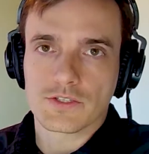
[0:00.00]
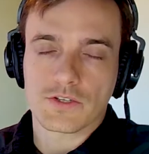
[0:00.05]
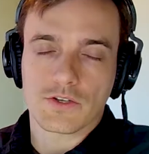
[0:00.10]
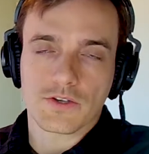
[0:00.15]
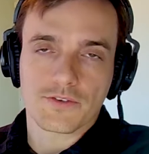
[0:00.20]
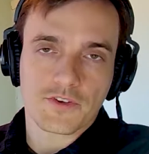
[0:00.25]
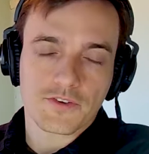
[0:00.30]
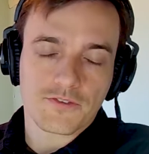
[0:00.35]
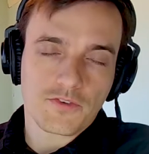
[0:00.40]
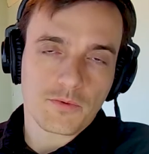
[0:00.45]
So
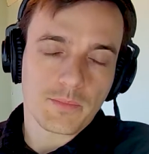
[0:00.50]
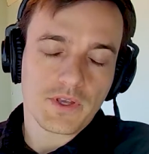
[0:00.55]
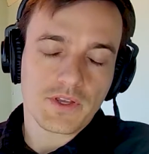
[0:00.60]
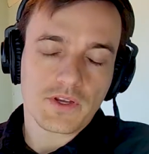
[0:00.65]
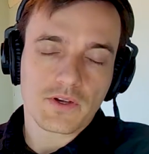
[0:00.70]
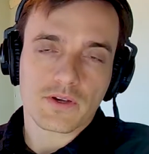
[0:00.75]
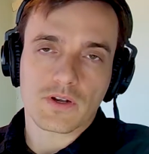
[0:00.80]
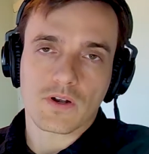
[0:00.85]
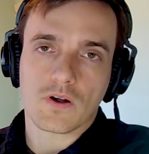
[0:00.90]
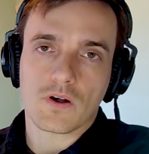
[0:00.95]
if you're
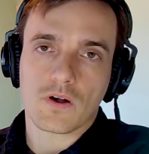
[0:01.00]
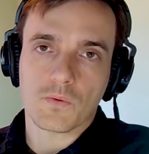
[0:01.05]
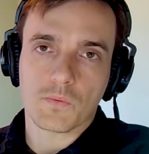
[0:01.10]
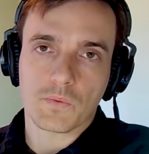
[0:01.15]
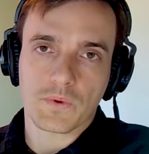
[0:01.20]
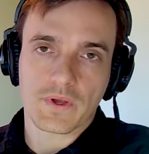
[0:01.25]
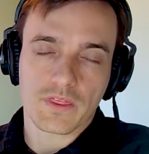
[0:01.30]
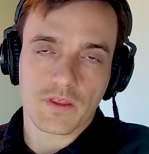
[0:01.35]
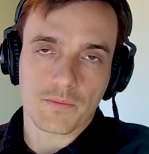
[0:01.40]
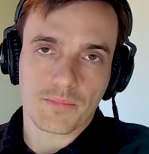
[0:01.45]
familiar at all
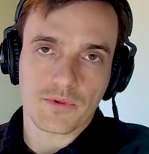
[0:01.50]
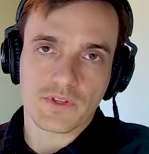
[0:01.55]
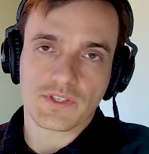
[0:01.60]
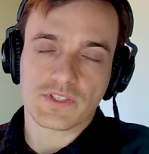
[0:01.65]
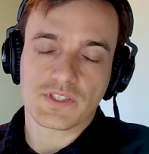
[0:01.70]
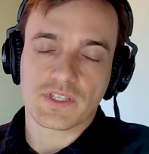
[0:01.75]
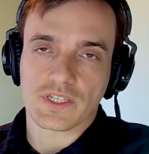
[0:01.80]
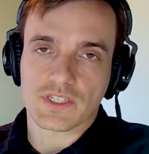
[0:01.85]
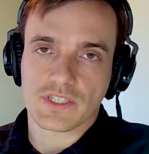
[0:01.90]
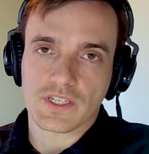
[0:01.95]
with the
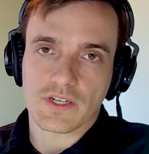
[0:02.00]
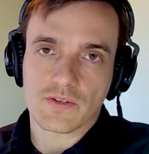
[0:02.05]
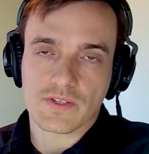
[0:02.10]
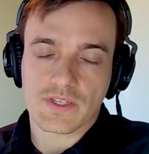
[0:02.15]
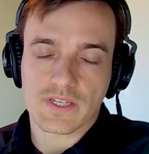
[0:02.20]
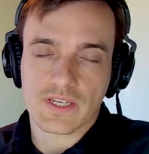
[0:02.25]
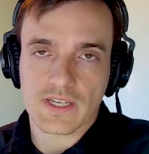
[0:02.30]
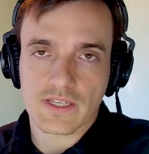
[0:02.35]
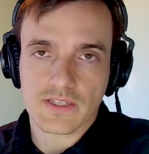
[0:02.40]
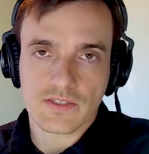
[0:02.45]
ballistic gel
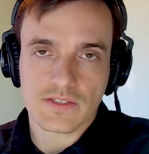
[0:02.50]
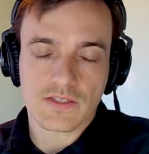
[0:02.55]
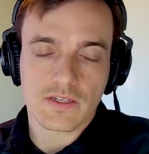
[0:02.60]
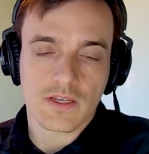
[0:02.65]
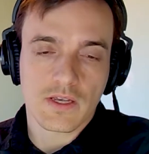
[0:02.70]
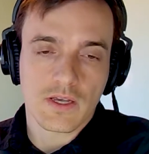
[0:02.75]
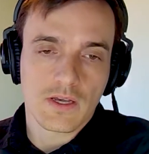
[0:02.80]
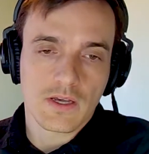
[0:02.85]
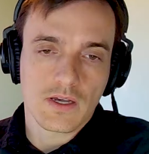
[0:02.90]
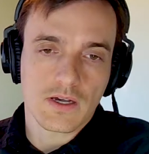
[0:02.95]
tests,
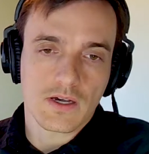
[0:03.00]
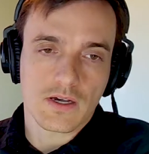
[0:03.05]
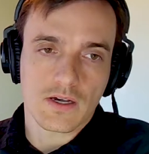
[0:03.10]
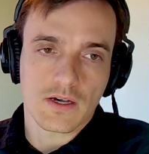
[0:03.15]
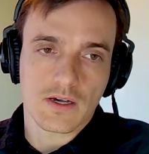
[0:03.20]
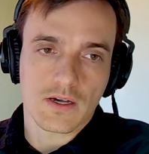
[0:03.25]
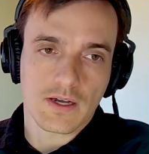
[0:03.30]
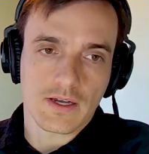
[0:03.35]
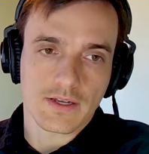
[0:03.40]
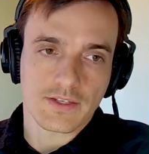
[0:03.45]

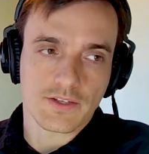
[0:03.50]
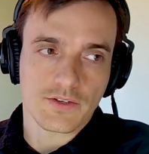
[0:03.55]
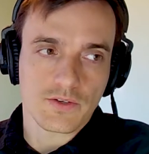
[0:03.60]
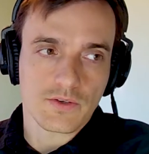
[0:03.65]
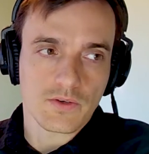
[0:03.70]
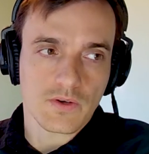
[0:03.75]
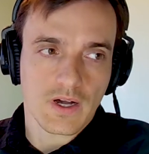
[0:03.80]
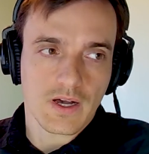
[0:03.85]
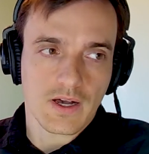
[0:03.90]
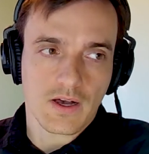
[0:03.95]
I
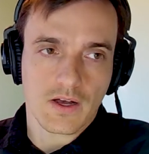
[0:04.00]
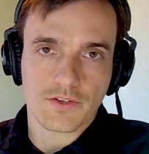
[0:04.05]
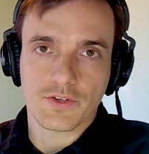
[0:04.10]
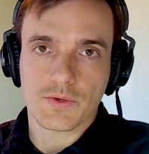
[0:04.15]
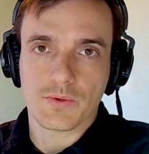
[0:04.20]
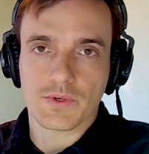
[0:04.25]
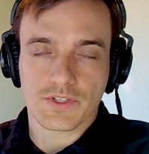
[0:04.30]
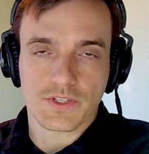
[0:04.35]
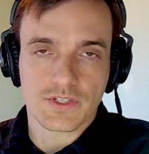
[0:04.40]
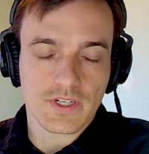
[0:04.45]
do. I'll
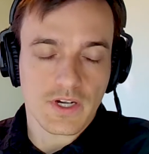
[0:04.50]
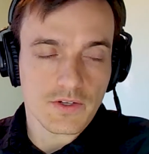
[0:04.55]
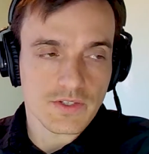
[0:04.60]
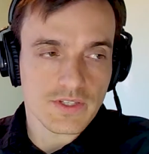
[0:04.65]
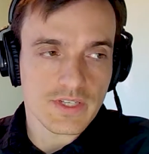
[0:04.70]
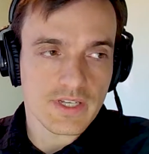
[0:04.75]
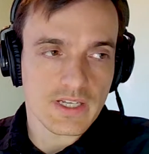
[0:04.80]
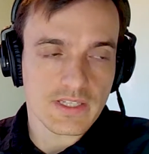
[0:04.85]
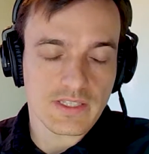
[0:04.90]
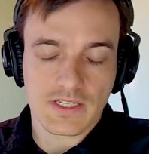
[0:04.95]
do a gel
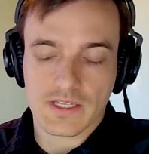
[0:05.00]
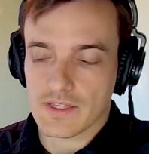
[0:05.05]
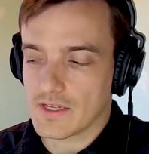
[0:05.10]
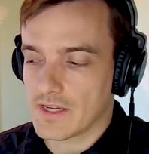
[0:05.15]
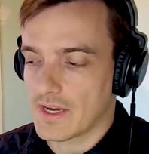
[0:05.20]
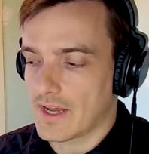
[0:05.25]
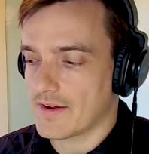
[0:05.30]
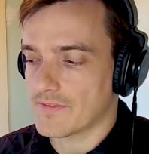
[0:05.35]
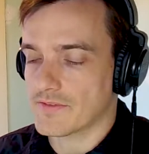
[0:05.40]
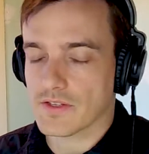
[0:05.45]
test, and
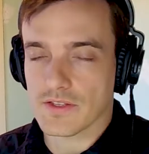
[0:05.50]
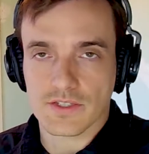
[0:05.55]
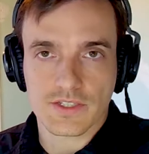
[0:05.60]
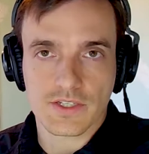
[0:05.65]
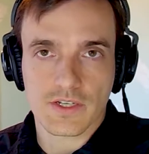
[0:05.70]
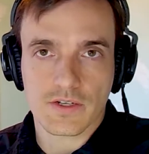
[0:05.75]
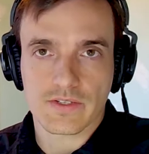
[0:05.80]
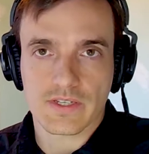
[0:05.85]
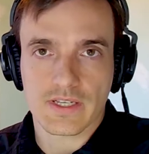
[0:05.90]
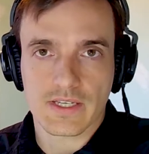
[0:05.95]
then after the
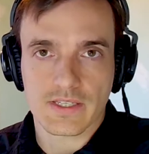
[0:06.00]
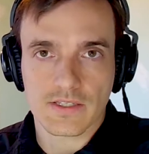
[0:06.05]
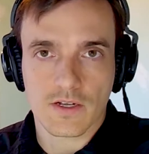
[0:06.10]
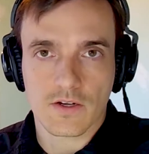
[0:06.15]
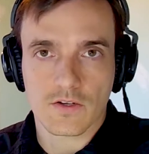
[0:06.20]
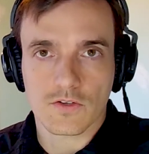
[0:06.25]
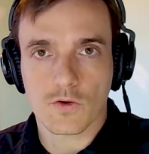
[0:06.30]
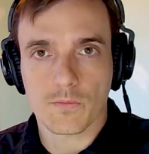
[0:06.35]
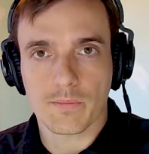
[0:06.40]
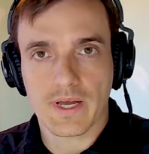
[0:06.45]
gel test,
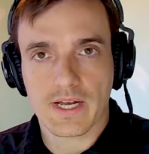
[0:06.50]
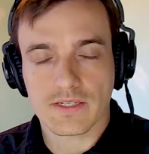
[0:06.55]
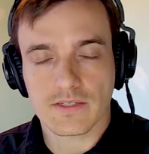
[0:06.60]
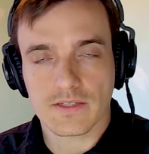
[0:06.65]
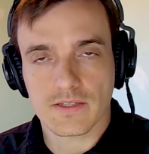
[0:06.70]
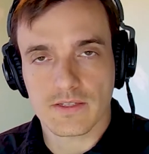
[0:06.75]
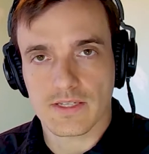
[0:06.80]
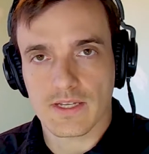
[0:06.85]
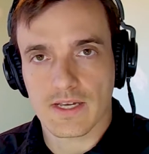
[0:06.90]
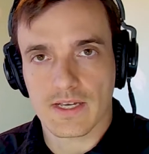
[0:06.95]
I'll go back
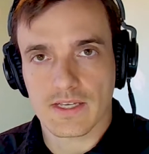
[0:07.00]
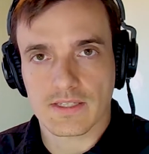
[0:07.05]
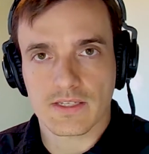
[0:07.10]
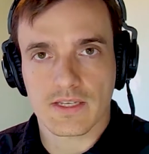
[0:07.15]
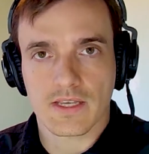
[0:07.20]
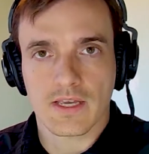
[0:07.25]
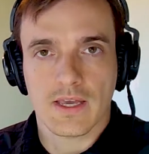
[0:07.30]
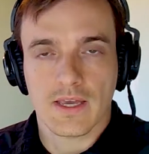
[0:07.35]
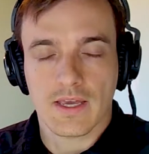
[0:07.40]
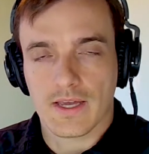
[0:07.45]
to the
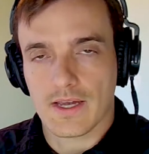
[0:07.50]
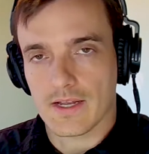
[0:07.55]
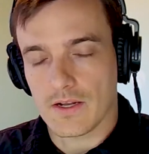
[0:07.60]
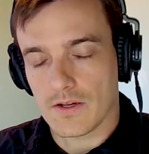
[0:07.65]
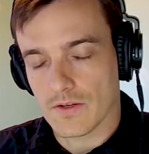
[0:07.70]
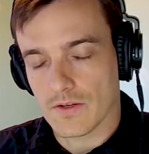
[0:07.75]
desk and I'll